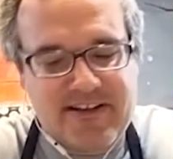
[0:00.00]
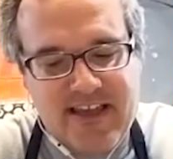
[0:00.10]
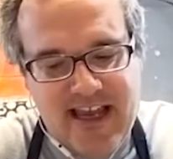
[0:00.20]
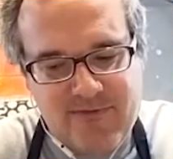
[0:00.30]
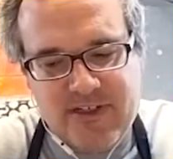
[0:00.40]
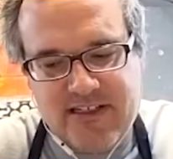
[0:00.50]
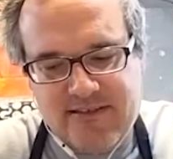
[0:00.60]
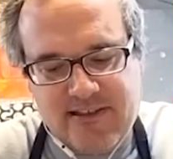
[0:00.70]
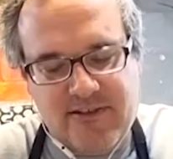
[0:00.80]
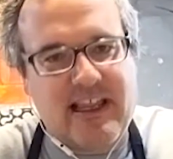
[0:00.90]
And every
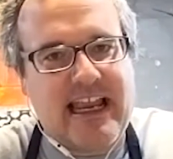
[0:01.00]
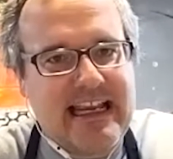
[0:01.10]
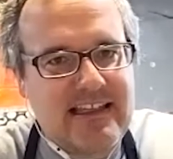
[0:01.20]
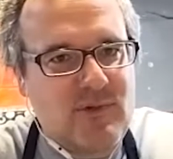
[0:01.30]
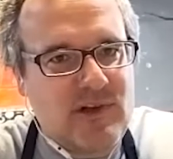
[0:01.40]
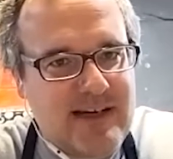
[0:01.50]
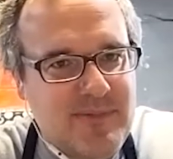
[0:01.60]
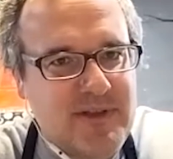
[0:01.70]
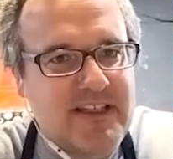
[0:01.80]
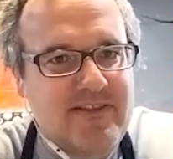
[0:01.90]
little animal I
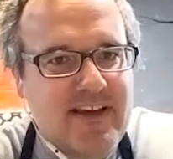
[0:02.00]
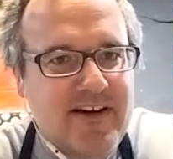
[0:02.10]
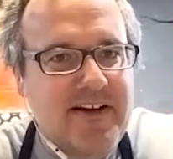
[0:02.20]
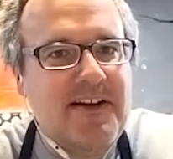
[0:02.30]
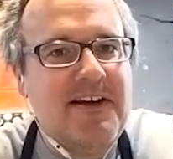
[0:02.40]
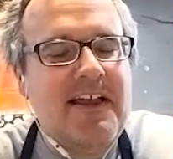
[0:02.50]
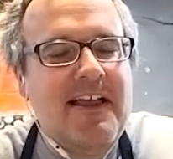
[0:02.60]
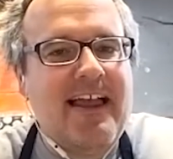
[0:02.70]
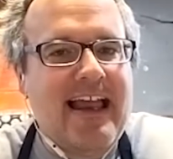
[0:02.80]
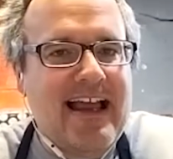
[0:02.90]
put in there
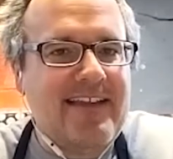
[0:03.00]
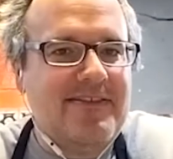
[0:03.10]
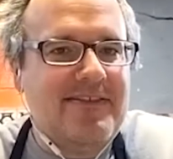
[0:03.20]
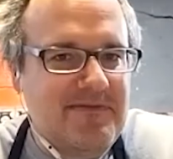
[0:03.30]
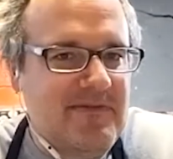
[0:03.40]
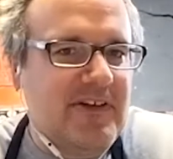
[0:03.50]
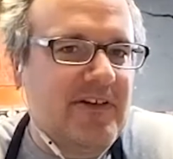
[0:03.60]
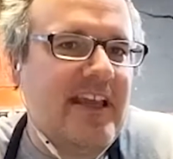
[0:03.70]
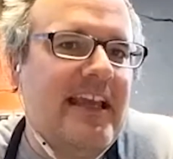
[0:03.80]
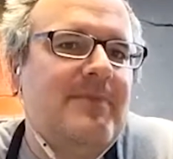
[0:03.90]
had their
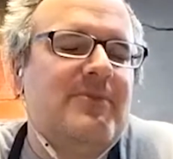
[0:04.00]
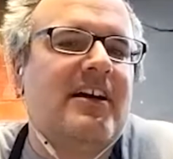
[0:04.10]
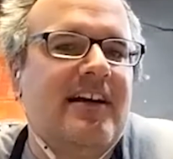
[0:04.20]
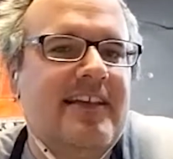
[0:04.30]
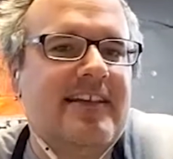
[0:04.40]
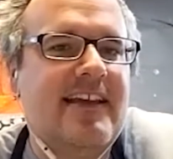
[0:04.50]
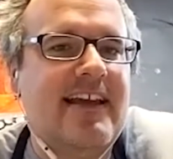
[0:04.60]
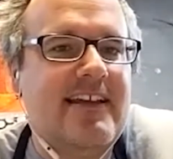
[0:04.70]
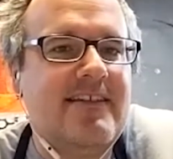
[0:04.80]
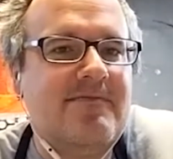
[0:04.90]
names on it
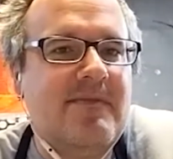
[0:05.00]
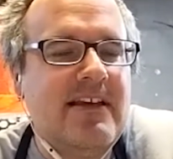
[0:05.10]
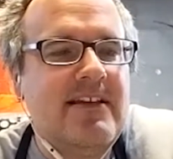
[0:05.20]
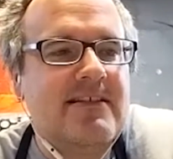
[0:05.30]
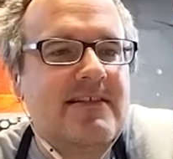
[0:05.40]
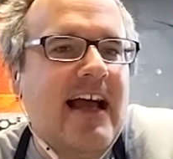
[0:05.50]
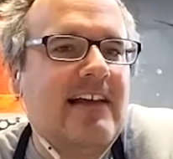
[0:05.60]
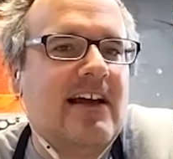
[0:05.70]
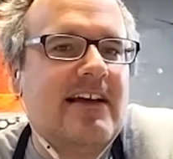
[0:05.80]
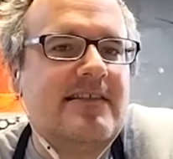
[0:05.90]
and
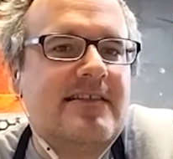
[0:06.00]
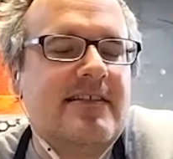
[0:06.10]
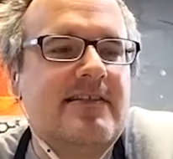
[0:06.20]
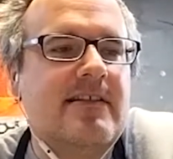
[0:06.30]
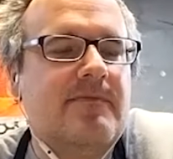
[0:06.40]
skylines. Cause